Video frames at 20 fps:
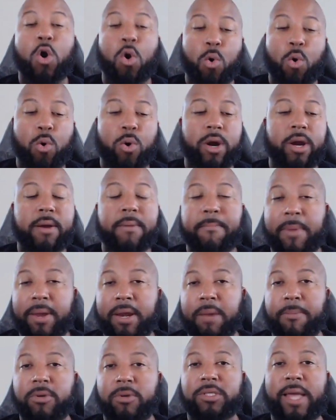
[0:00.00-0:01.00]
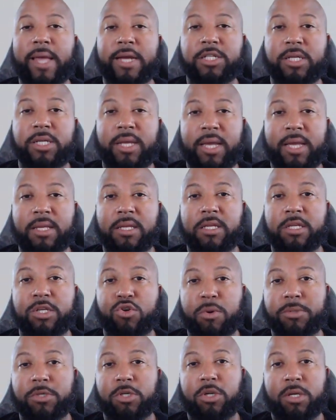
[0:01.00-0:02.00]
Or my number is actually in the
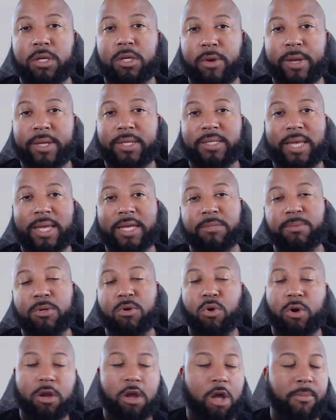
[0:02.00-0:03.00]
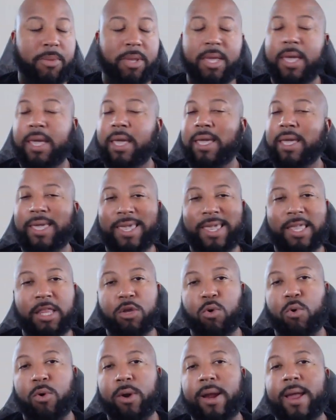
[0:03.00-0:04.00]
description. You can go ahead, text me or call me, either
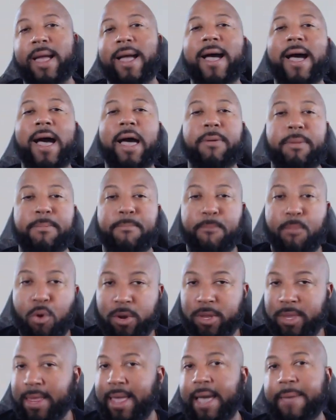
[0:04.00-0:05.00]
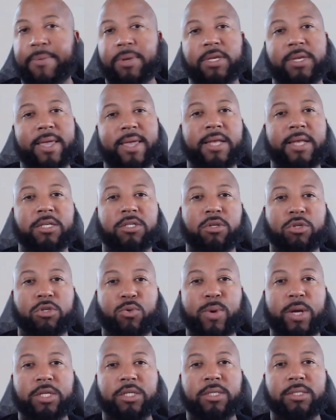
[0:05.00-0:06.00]
or. I'll be more than happy to answer those
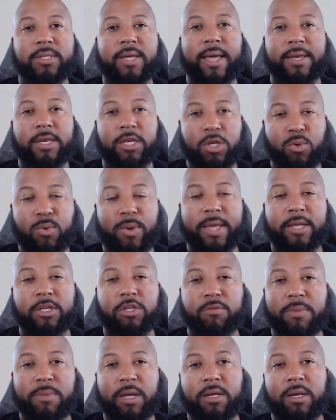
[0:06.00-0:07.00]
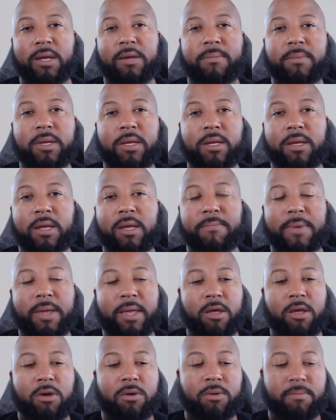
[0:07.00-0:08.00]
questions. I do answer my um on uh, my
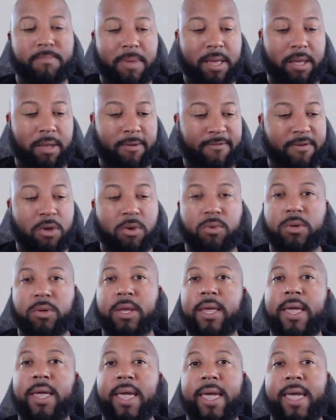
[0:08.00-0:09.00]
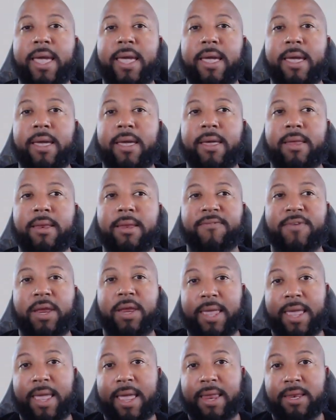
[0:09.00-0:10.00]
on uh, my phone, and if I
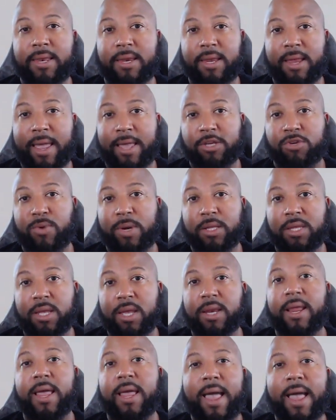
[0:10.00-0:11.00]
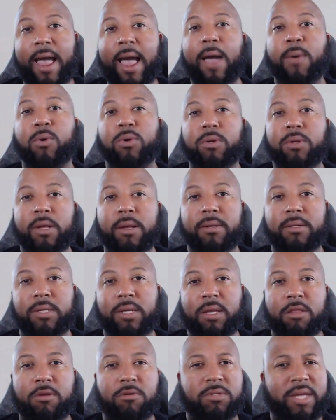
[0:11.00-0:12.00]
can't answer right then, I will um,
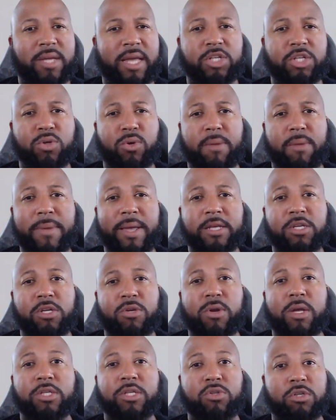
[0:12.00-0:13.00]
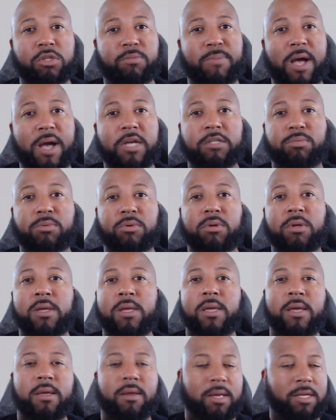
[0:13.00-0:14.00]
either text you or get back to you as soon as possible
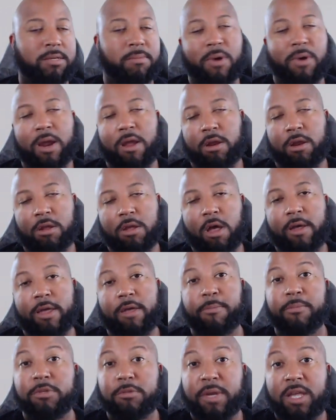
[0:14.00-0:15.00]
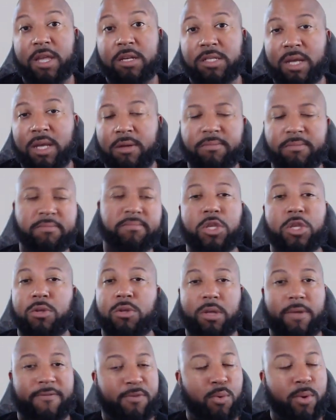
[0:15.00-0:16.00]
because I'm probably on the call helping somebody else out.
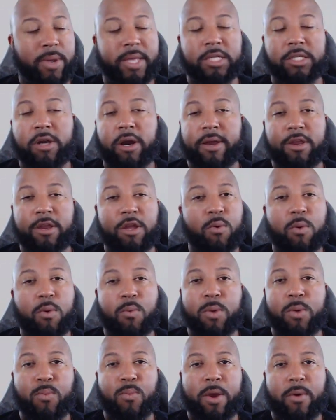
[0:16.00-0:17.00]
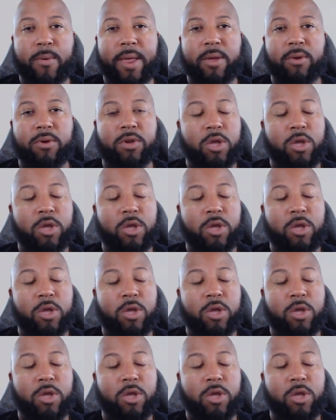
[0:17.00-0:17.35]
If you want to get started, you don't want to wait around.